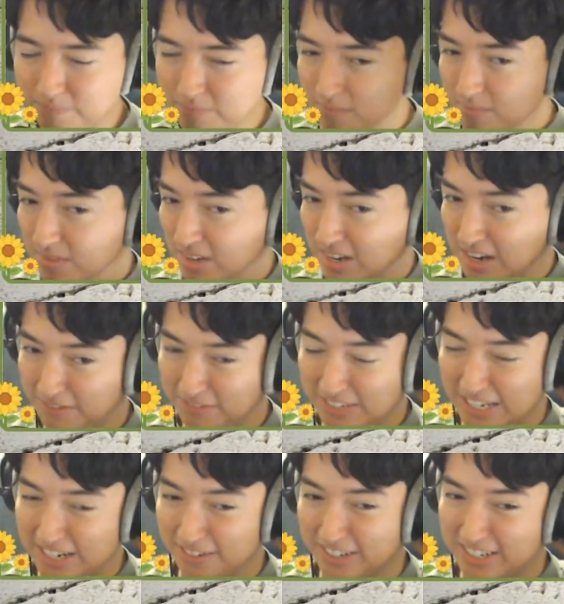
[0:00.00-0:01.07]
I'm glad it
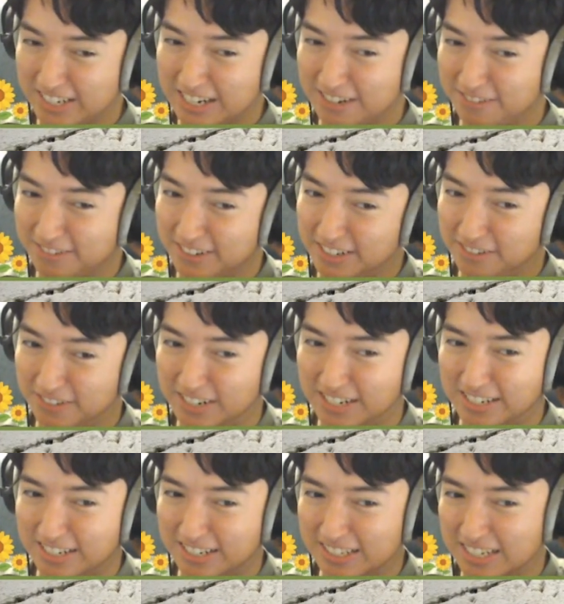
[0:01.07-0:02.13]
worked out for you, but as a
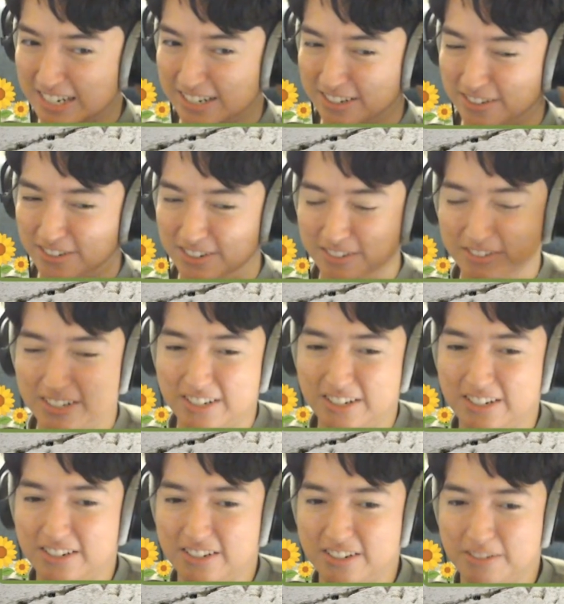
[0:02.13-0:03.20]
client, there's something you need
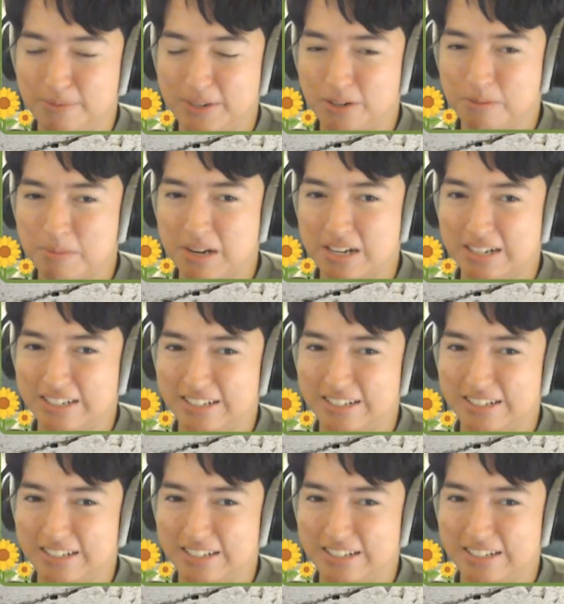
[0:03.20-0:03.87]
to bear in mind.